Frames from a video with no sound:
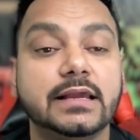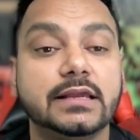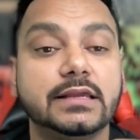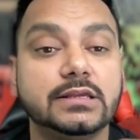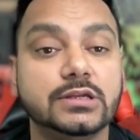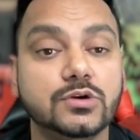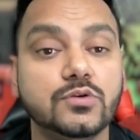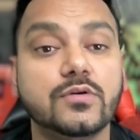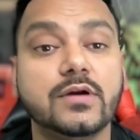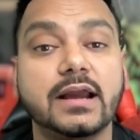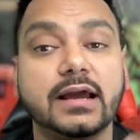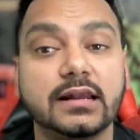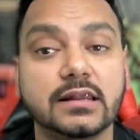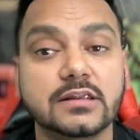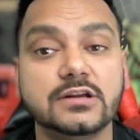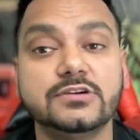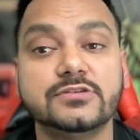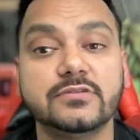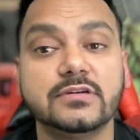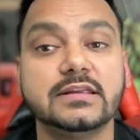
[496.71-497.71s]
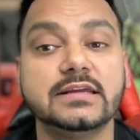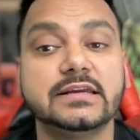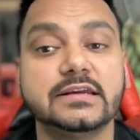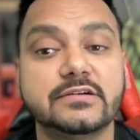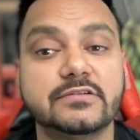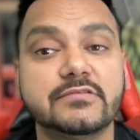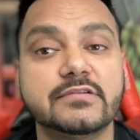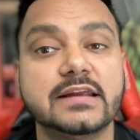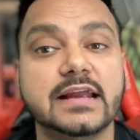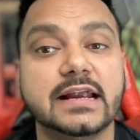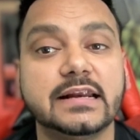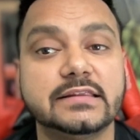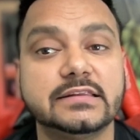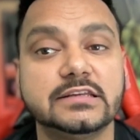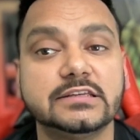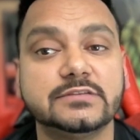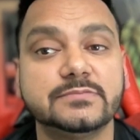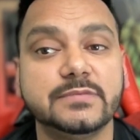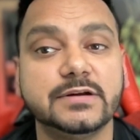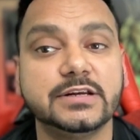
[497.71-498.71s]
you can literally create
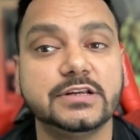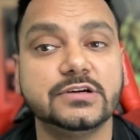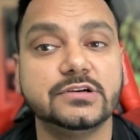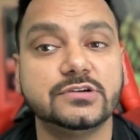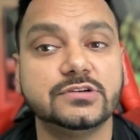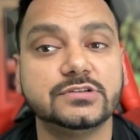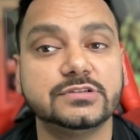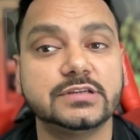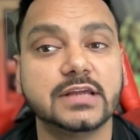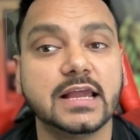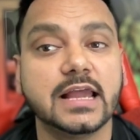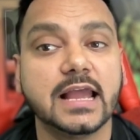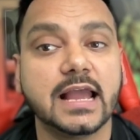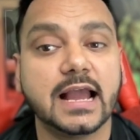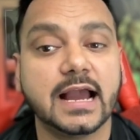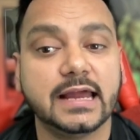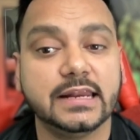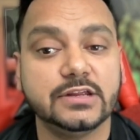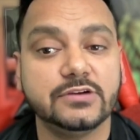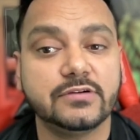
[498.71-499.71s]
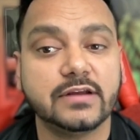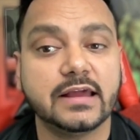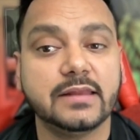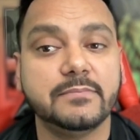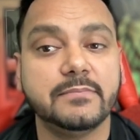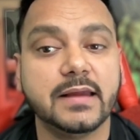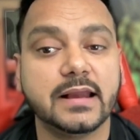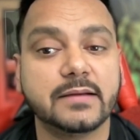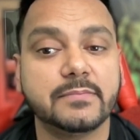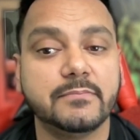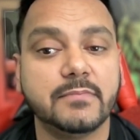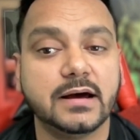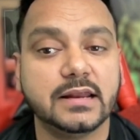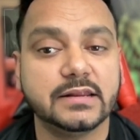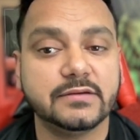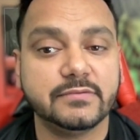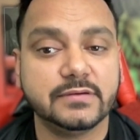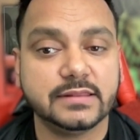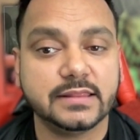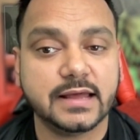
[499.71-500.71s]
these videos and you can make money
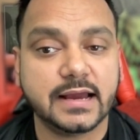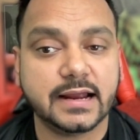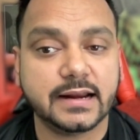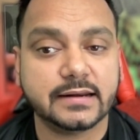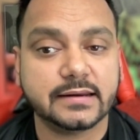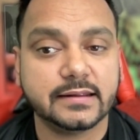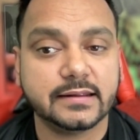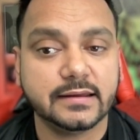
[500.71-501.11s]
with that,